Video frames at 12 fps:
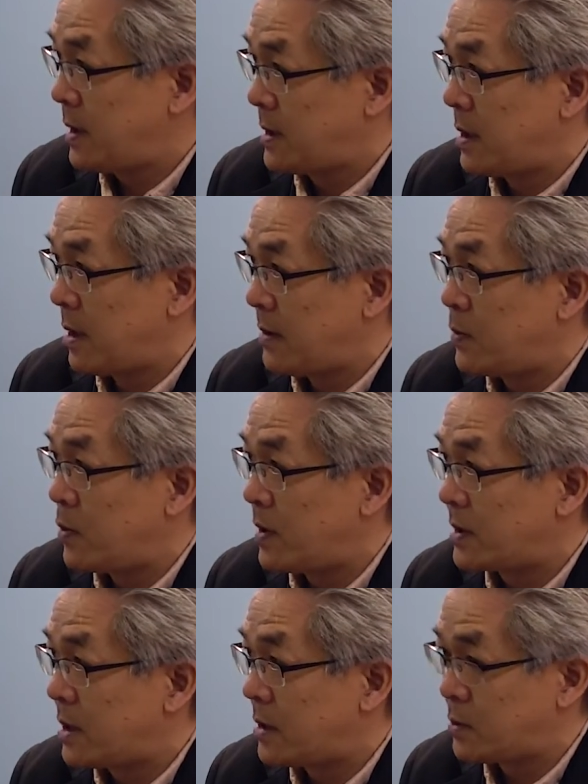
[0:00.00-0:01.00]
his life for
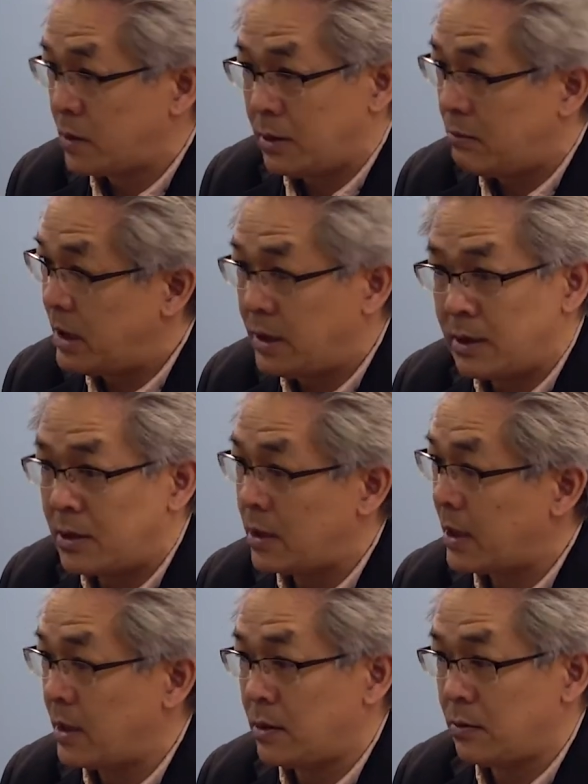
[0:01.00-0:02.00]
his country. He did
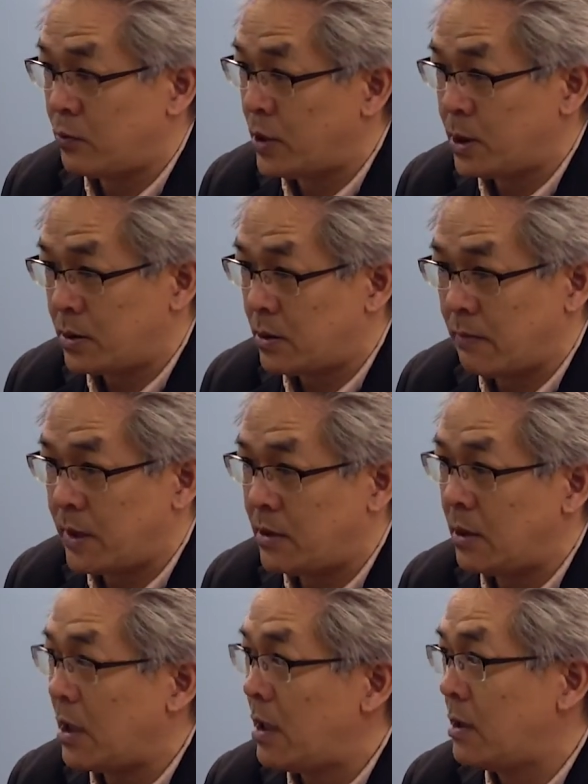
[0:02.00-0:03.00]
not get rich. I mean,
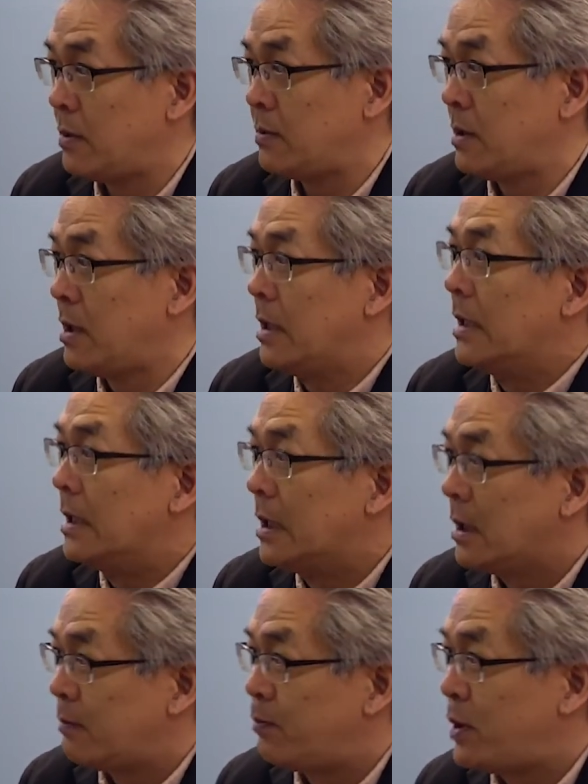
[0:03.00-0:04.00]
a lot of
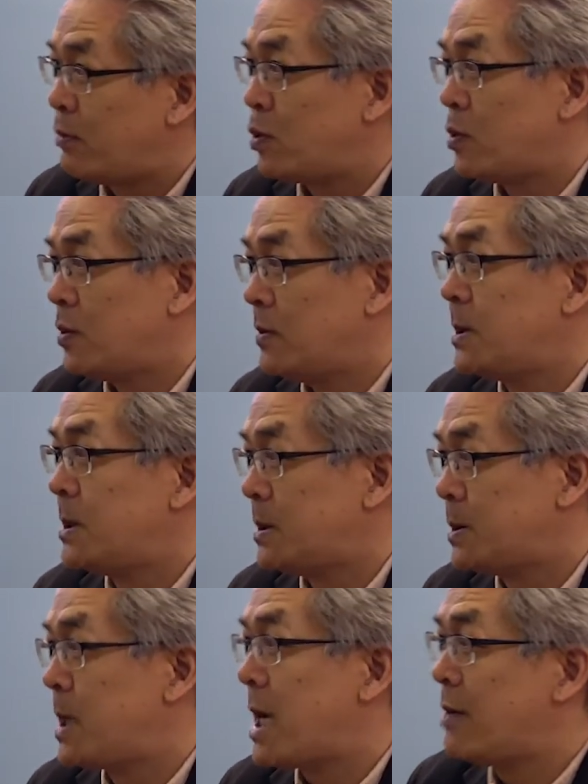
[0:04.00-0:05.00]
people who
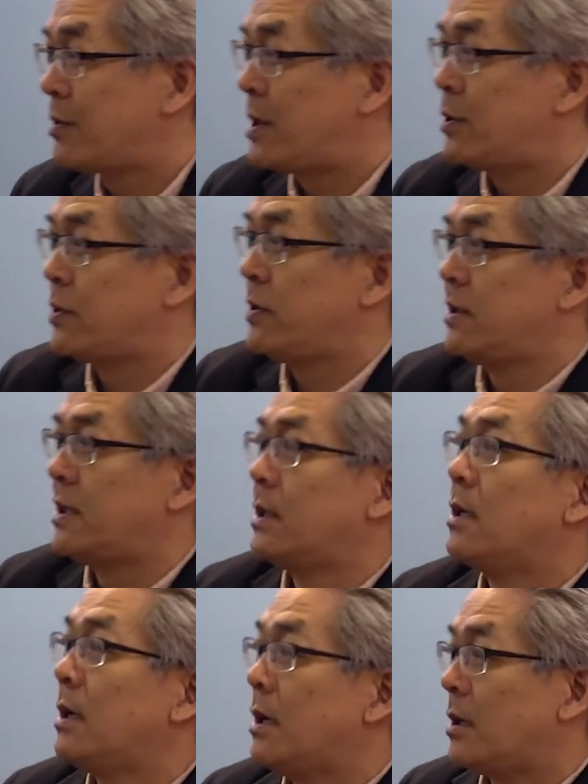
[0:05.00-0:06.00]
found country, I
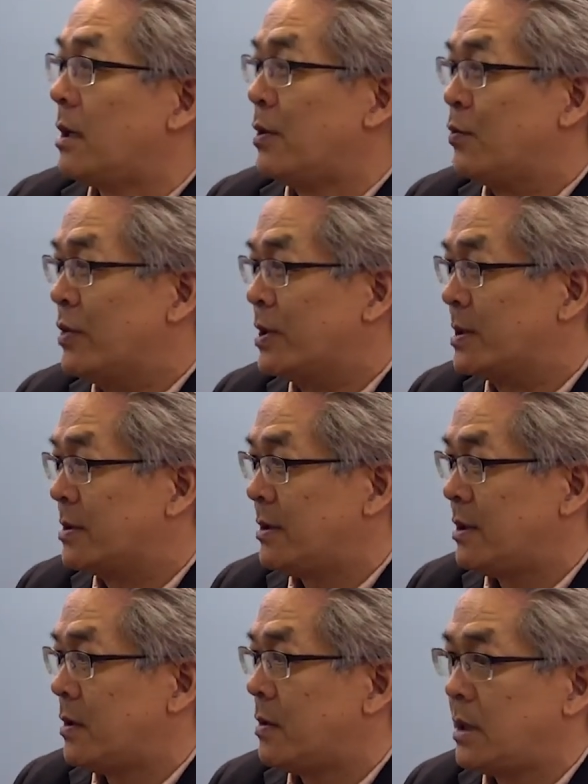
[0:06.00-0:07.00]
think, got rich.
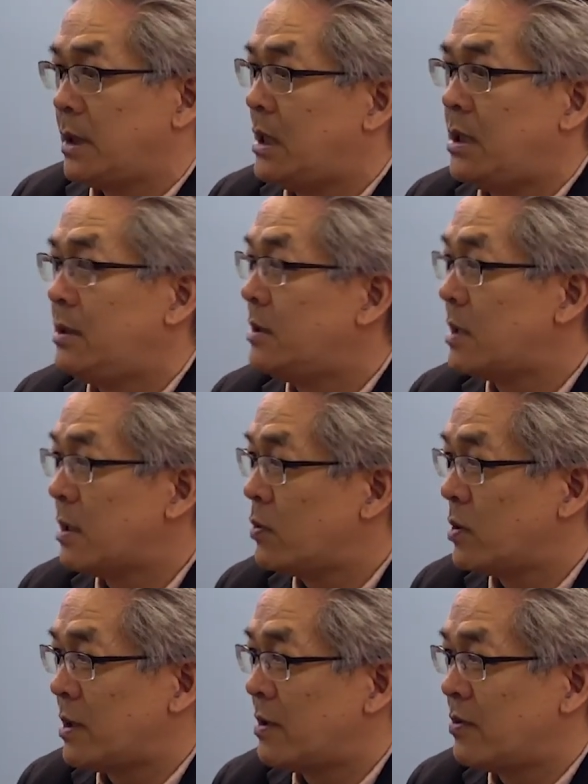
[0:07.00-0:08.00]
You know, he
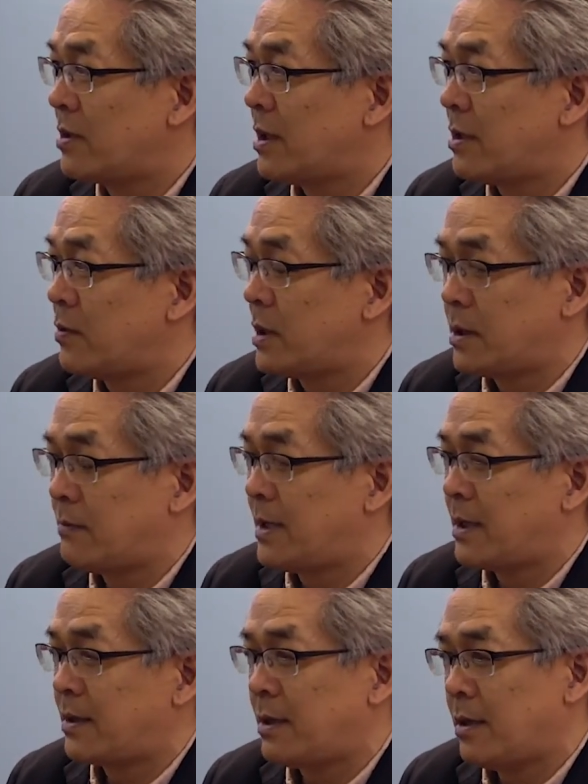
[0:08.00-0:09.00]
never, never got rich. In
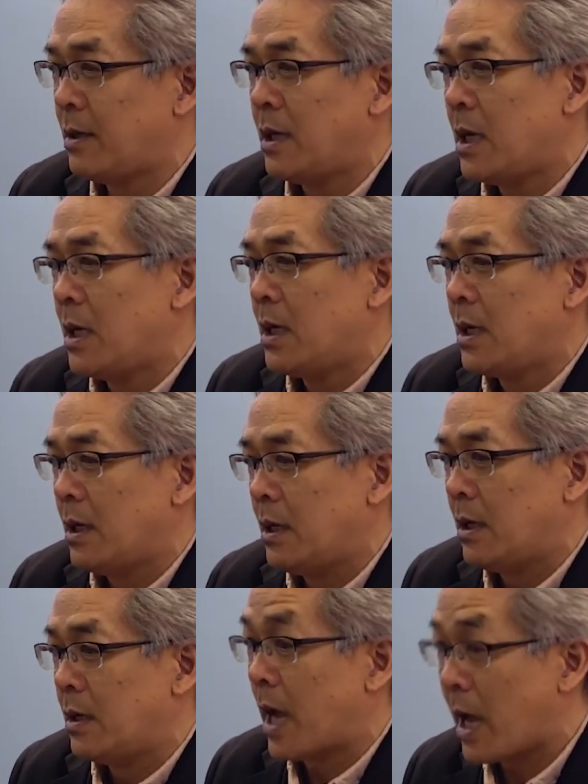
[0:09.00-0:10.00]
fact, uh,
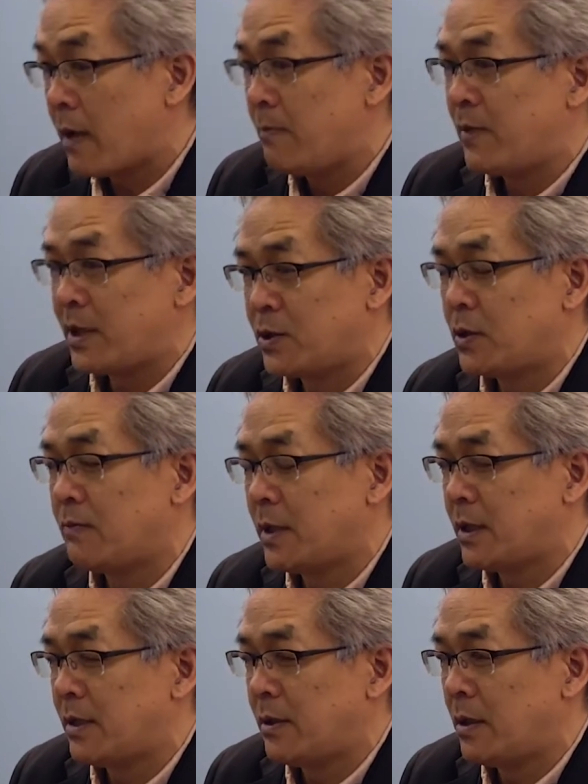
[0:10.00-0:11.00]
uh, I haven't been to it,
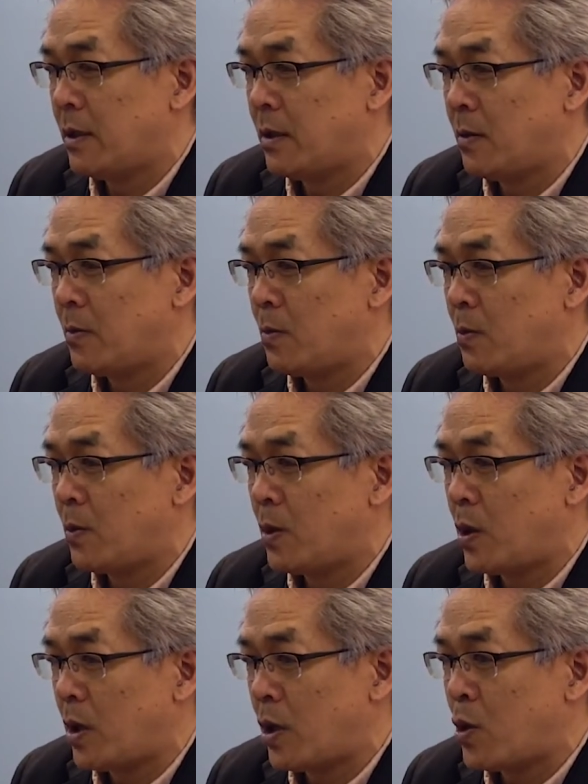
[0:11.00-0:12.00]
but um,
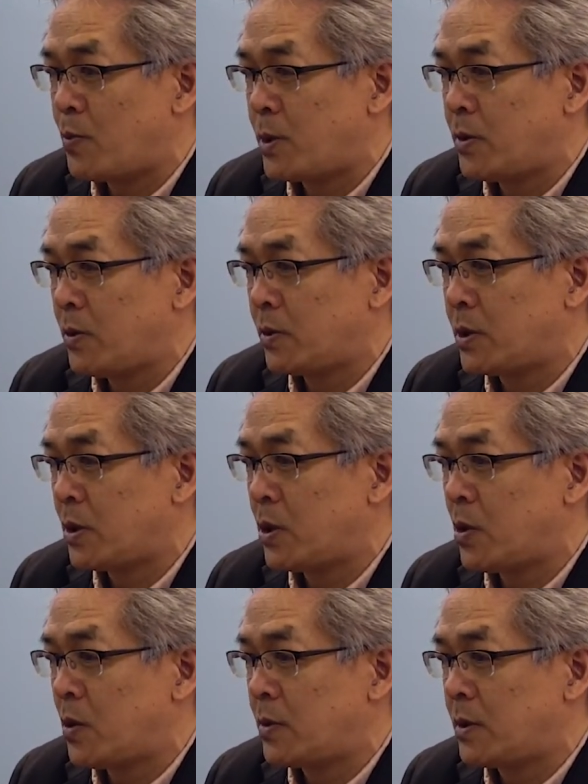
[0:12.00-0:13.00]
I hope to to
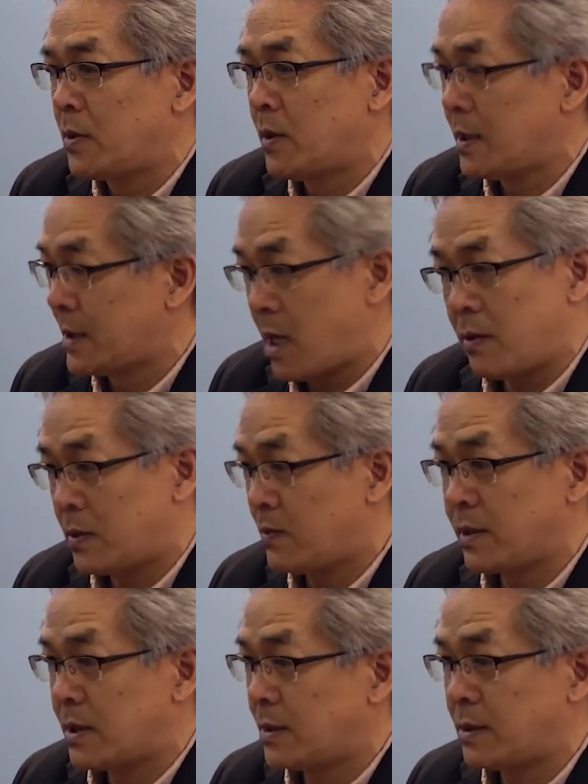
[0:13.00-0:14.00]
go to his house. It
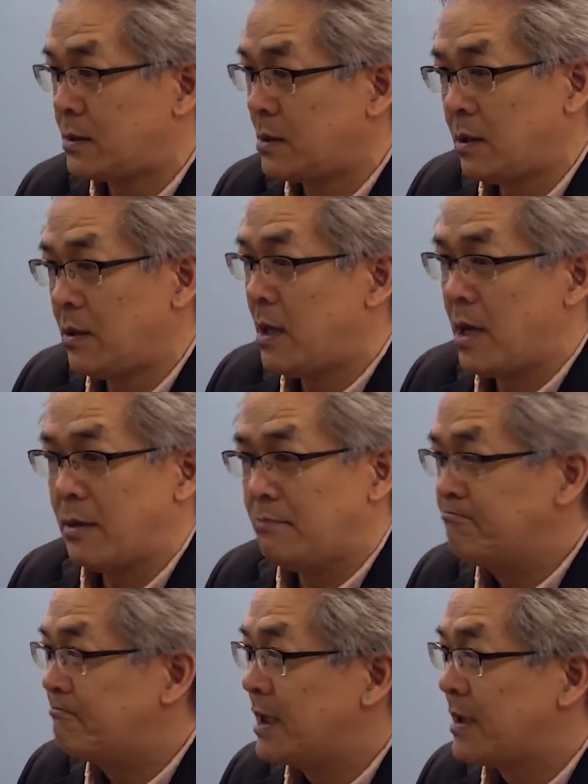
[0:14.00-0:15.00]
was just this little hut,
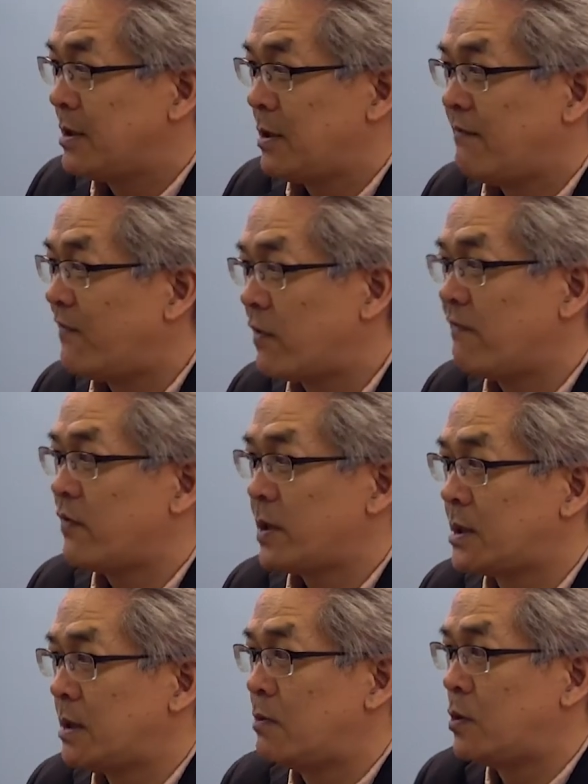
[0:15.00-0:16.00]
you know, very, very
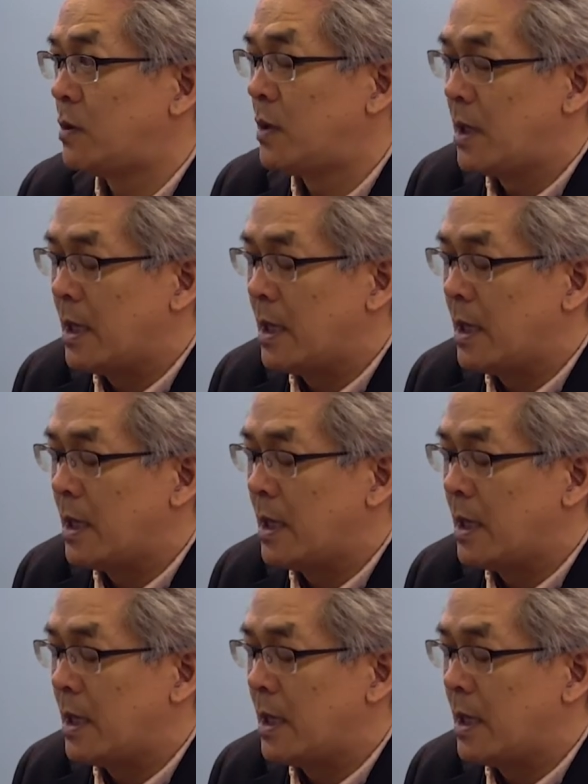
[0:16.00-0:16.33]
simple.